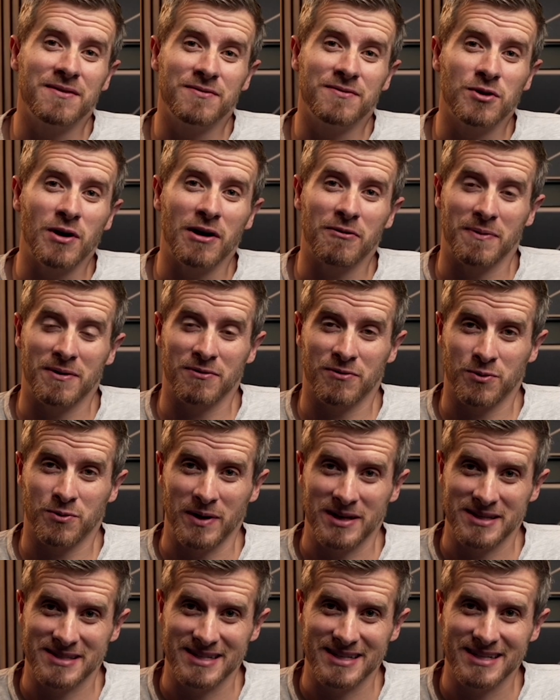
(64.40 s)
of you have been
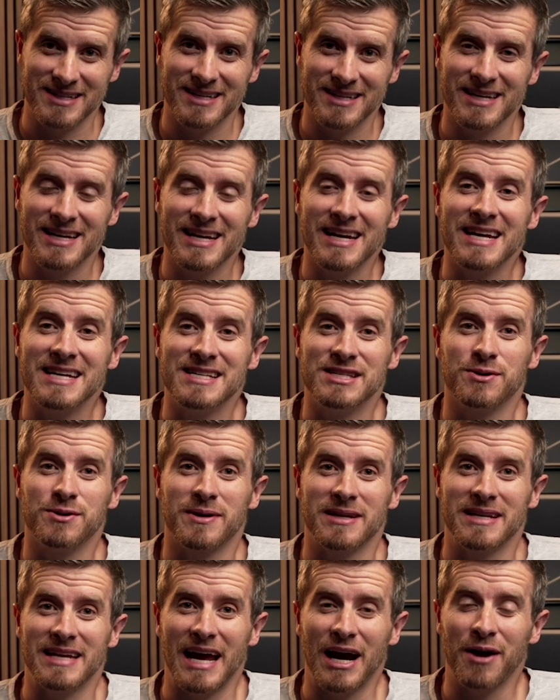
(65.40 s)
requesting is you
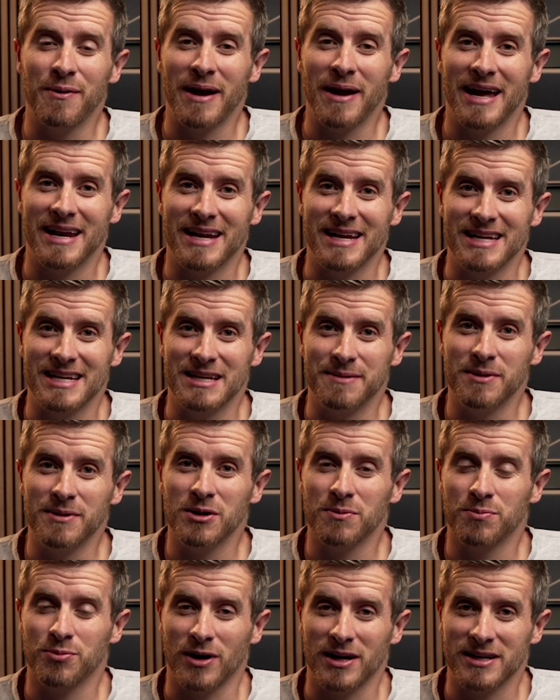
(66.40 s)
can now edit
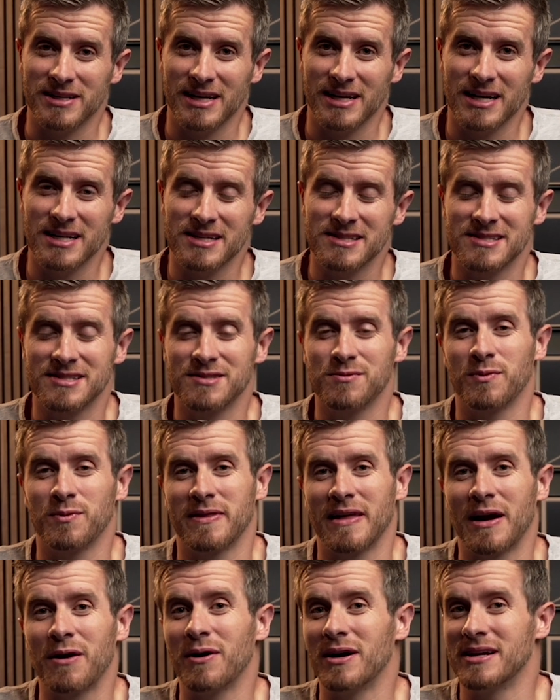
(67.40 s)
email broadcasts without